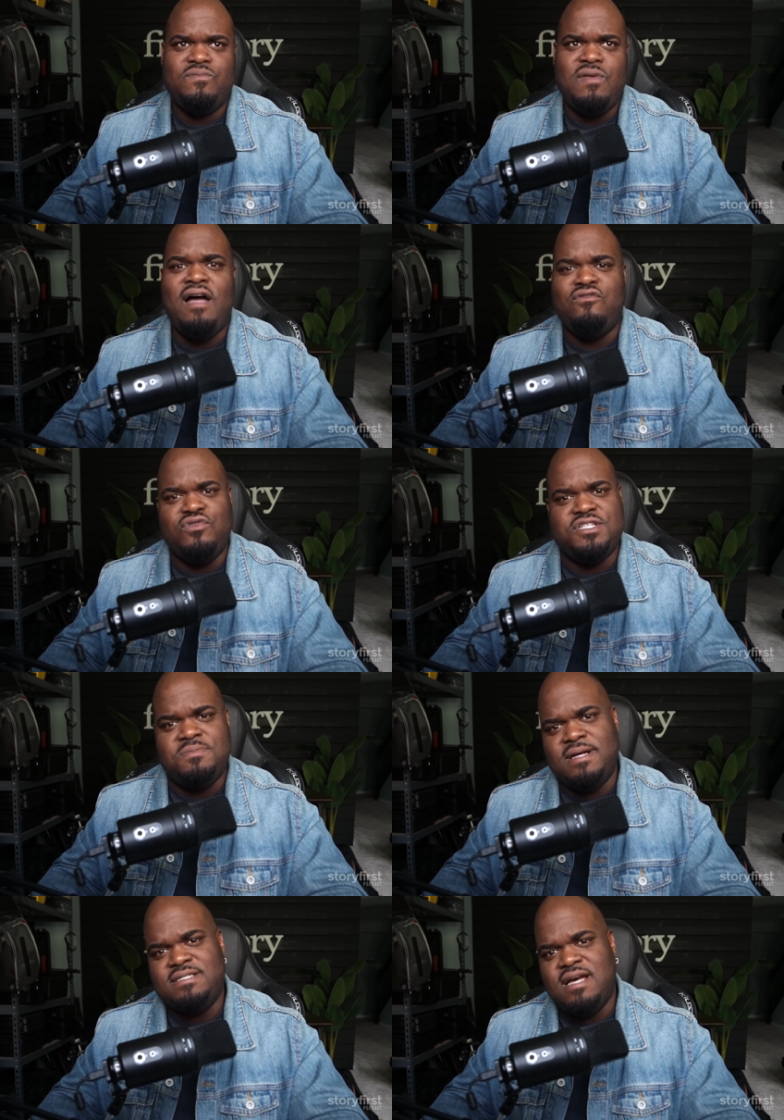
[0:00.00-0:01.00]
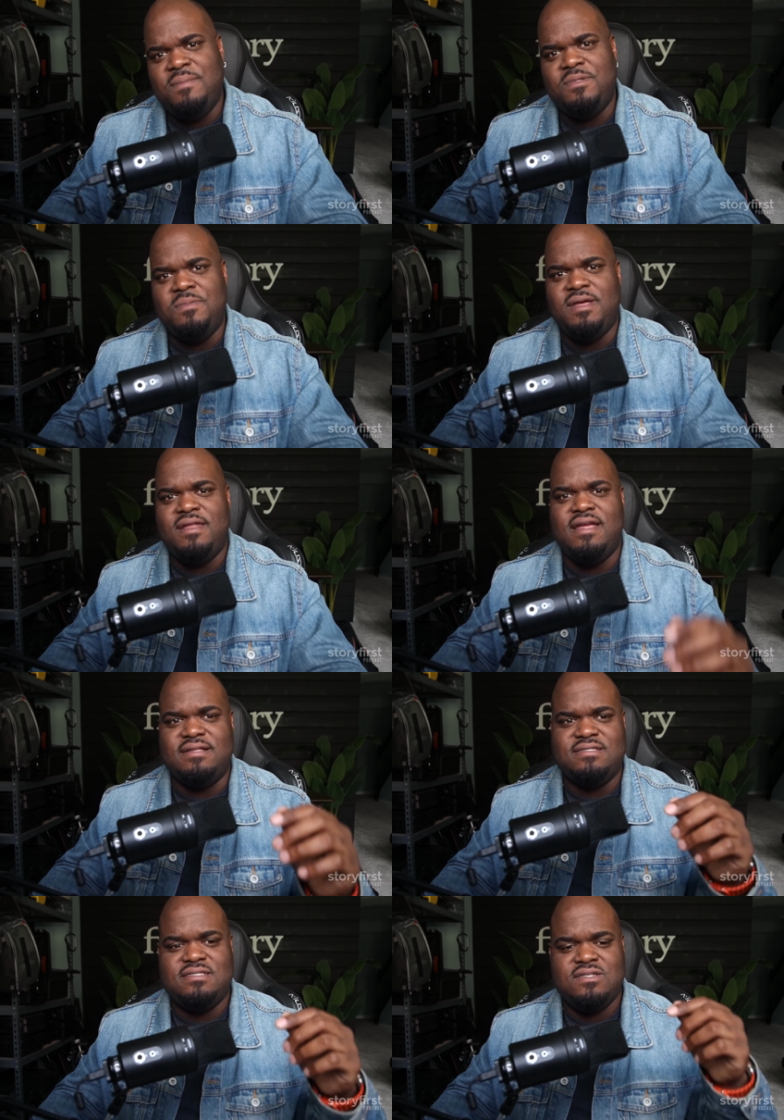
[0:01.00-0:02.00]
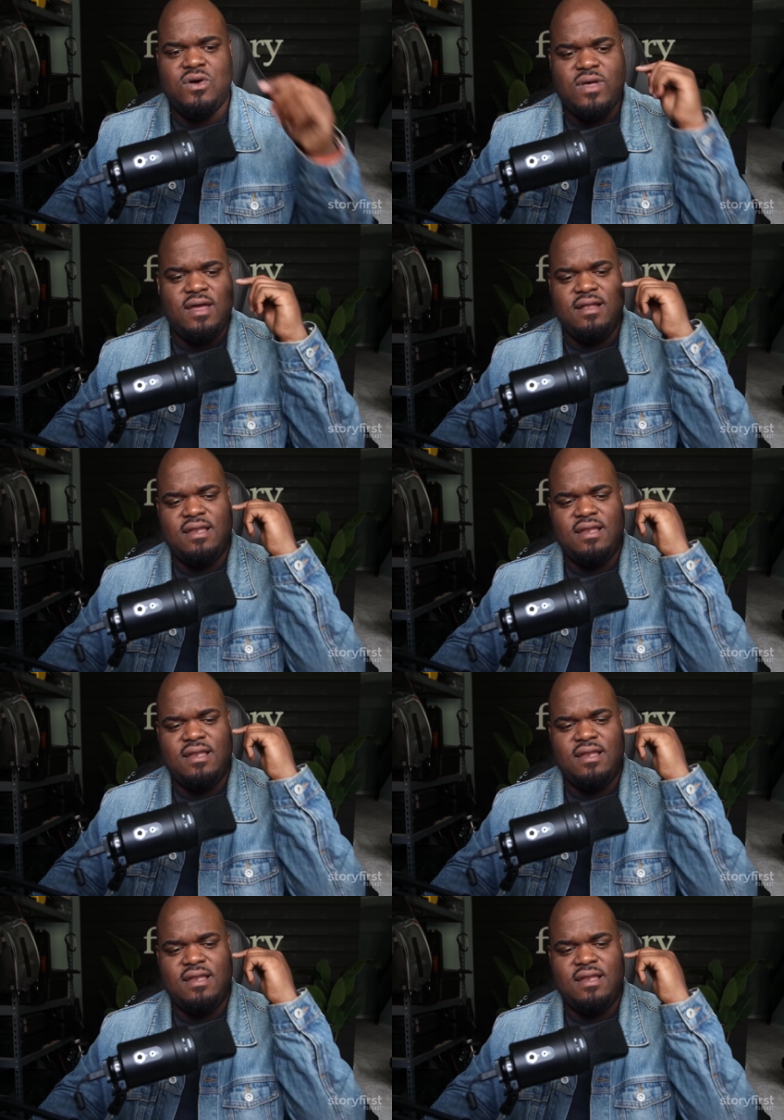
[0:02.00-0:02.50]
I've reached my time limit. It's okay.